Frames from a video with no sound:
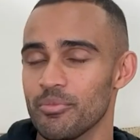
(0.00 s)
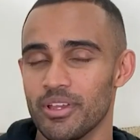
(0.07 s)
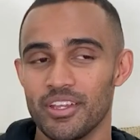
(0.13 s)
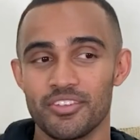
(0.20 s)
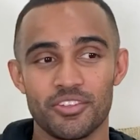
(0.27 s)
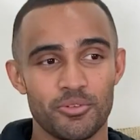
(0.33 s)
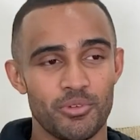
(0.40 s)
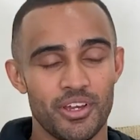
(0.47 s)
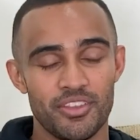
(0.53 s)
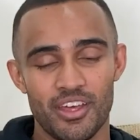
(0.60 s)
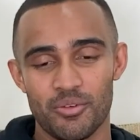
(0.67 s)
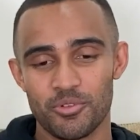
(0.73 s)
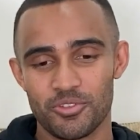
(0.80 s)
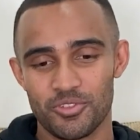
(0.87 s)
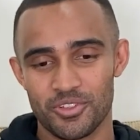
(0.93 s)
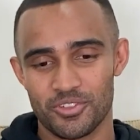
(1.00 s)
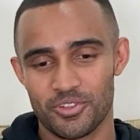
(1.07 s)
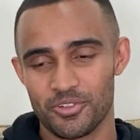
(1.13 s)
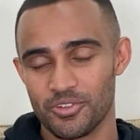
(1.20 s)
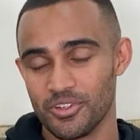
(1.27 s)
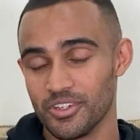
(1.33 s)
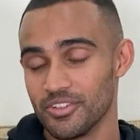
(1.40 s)
Amazing, man. The atmosphere is
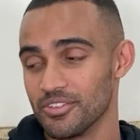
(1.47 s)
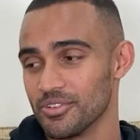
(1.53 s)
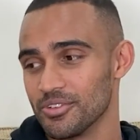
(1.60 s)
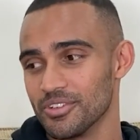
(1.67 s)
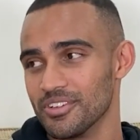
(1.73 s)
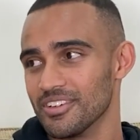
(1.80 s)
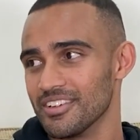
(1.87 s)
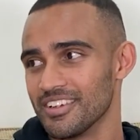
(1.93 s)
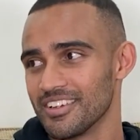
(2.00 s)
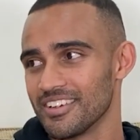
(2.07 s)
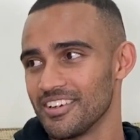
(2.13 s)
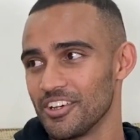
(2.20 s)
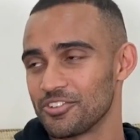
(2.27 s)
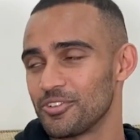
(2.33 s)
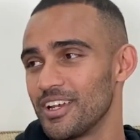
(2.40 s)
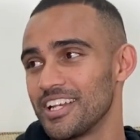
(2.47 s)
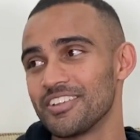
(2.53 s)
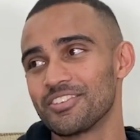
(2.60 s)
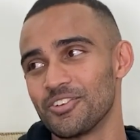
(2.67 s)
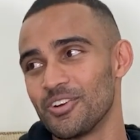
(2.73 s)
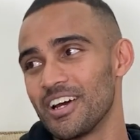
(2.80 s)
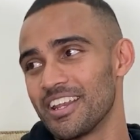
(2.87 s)
crazy good. Like Australians
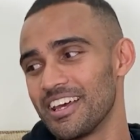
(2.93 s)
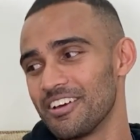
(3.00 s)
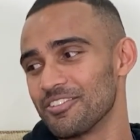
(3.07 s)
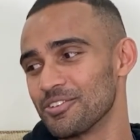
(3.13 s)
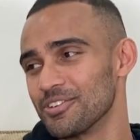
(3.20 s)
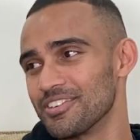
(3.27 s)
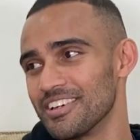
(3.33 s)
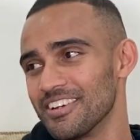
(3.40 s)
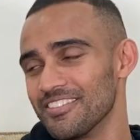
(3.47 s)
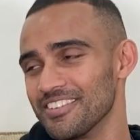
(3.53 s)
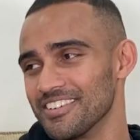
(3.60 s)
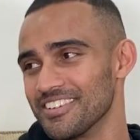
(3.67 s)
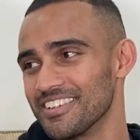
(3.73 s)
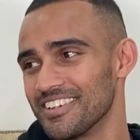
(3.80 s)
know how to have a good time, man.